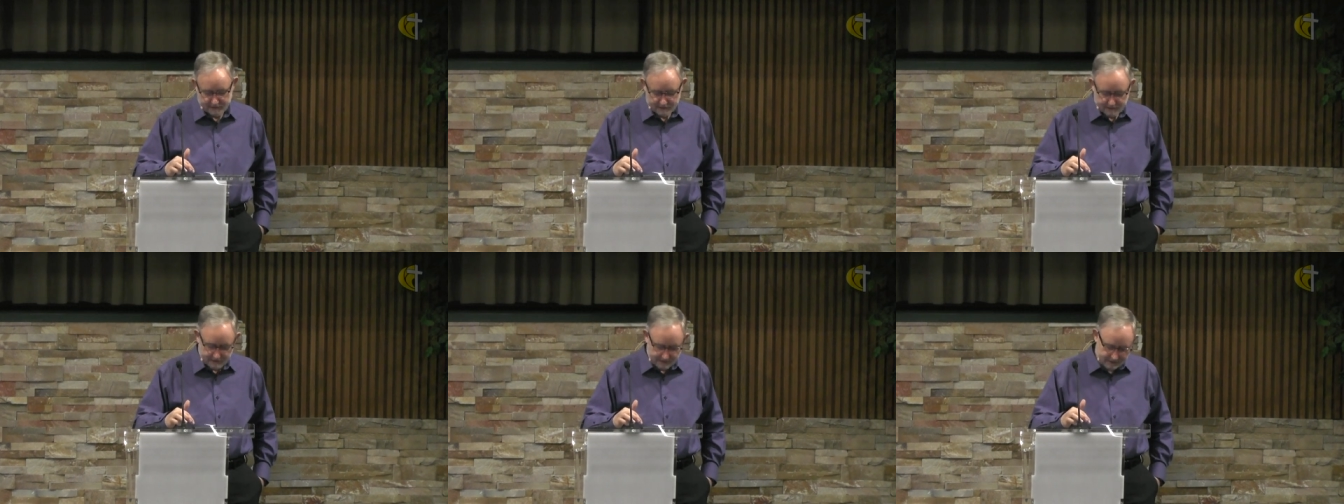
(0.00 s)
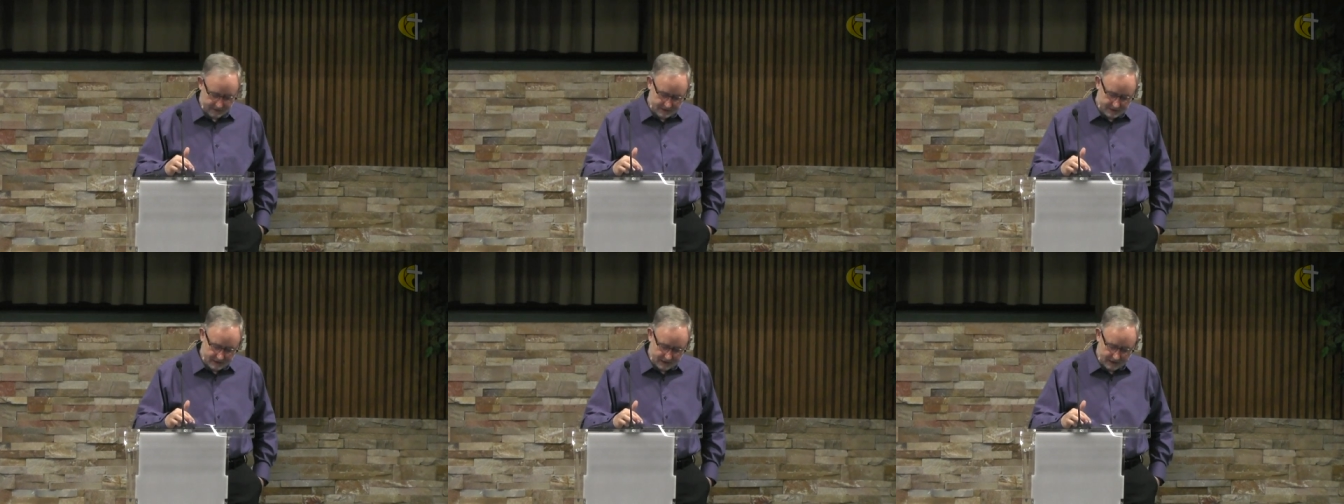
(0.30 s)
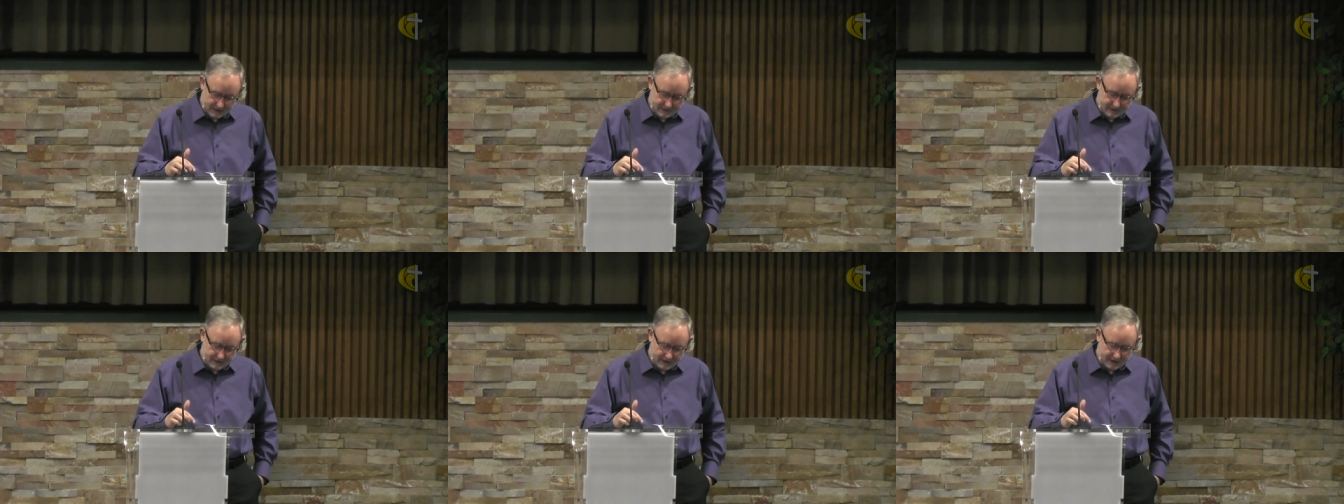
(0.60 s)
And they
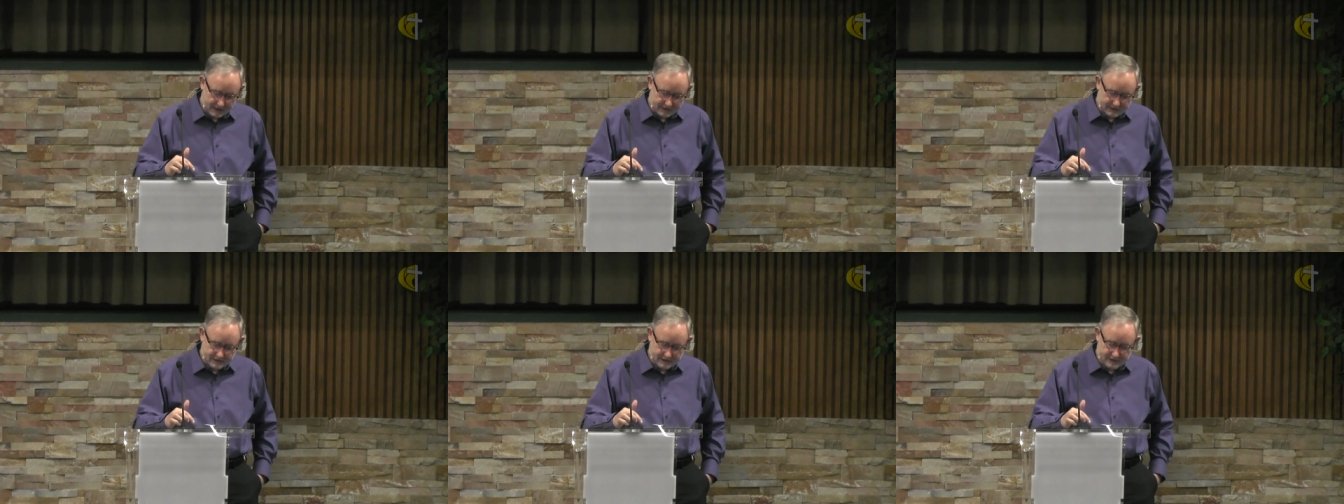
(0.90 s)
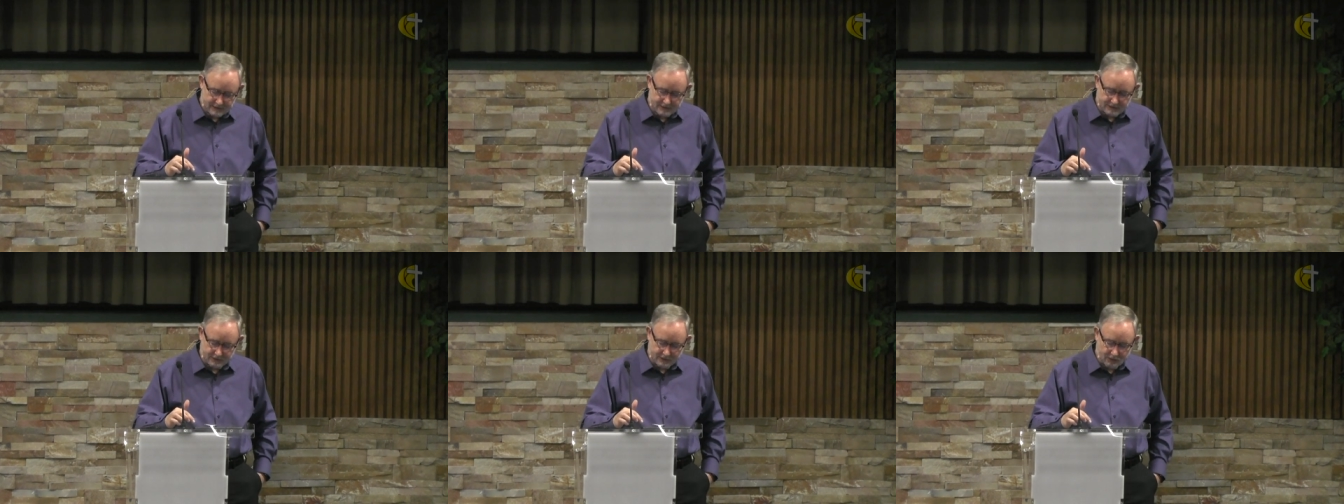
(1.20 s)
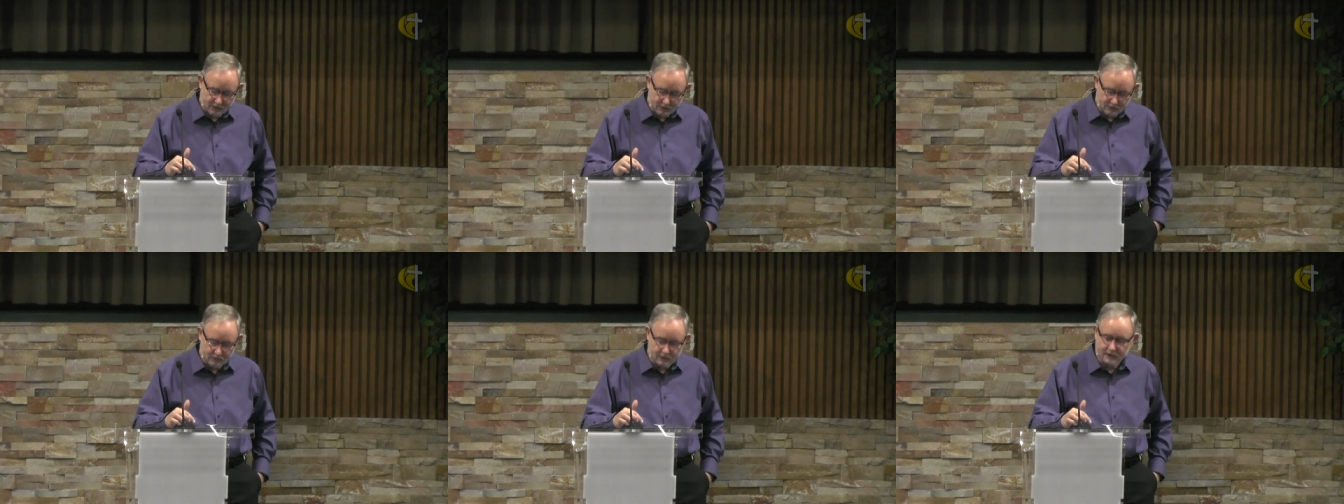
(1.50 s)
sat next to
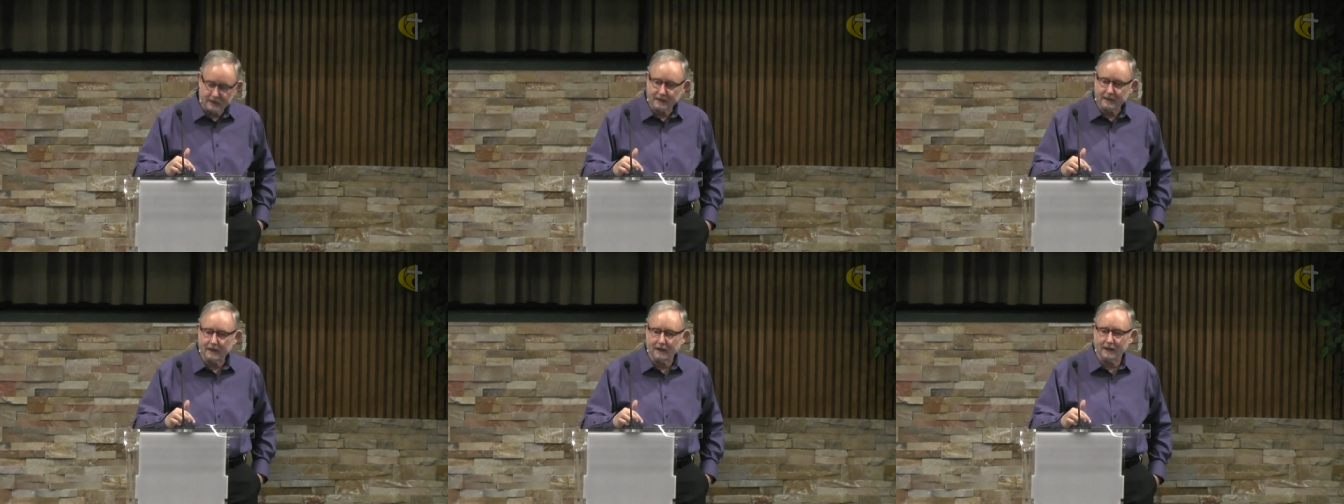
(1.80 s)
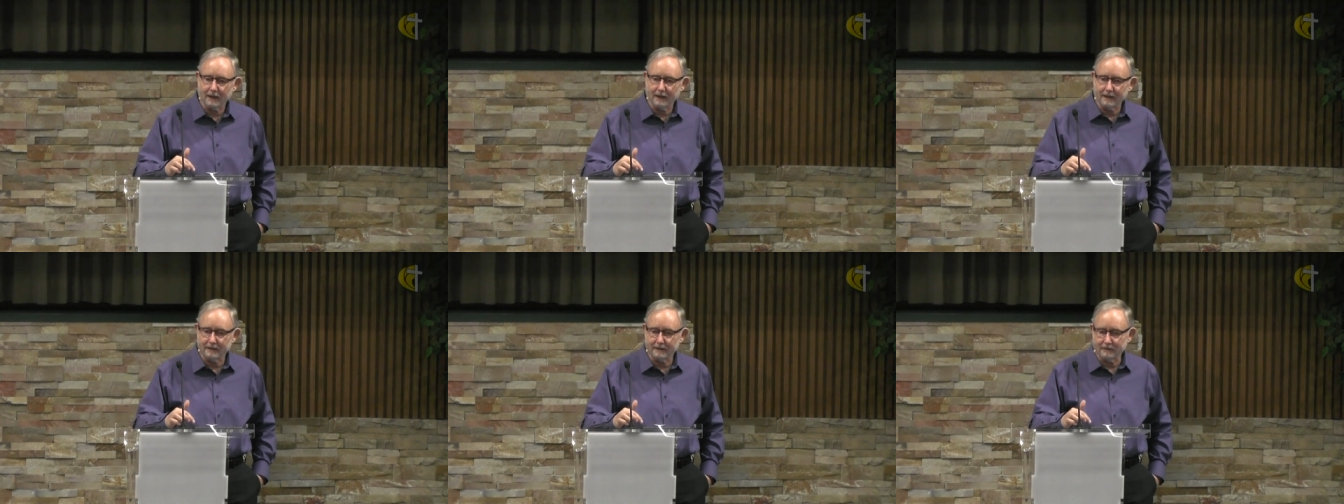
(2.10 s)
holy God